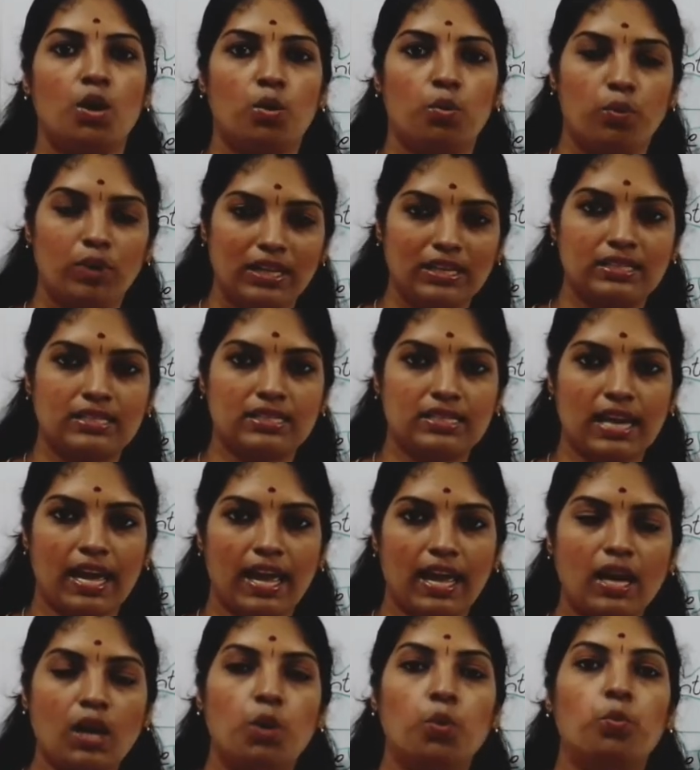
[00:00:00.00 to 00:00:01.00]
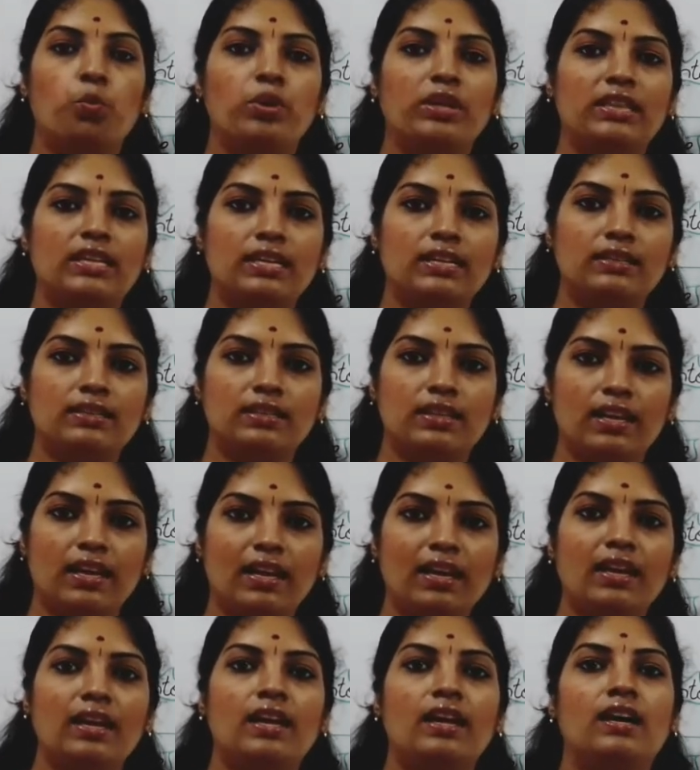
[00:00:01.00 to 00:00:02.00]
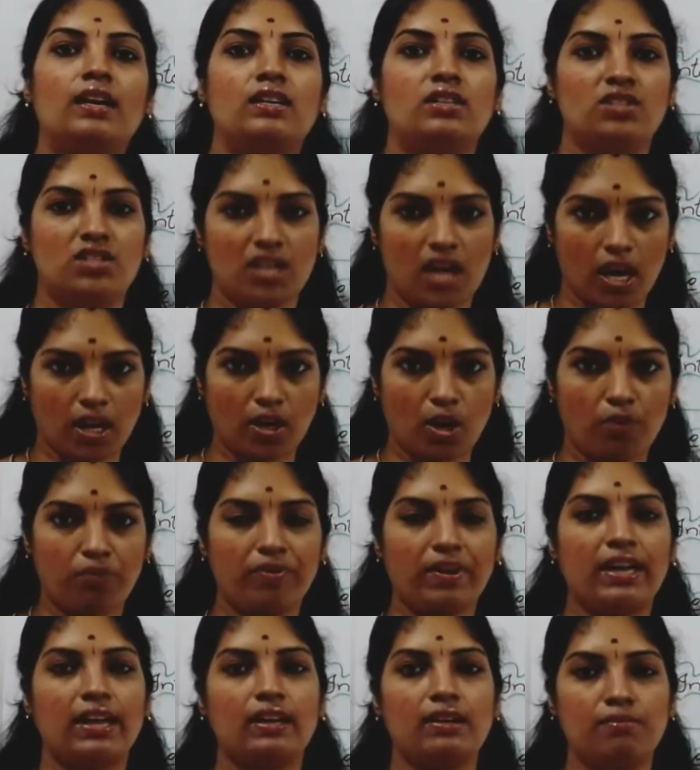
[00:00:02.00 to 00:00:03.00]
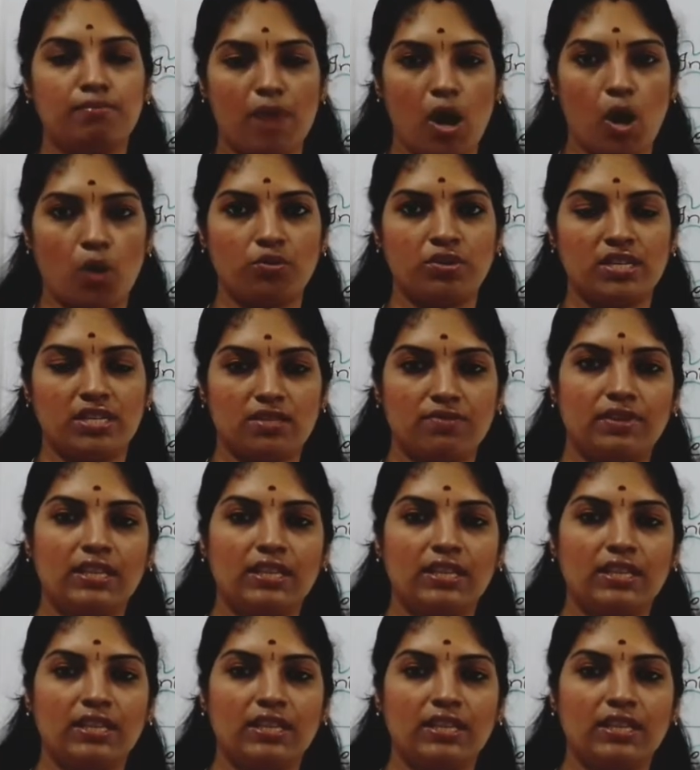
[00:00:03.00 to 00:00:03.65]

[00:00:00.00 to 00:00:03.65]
will take within the geographical boundaries,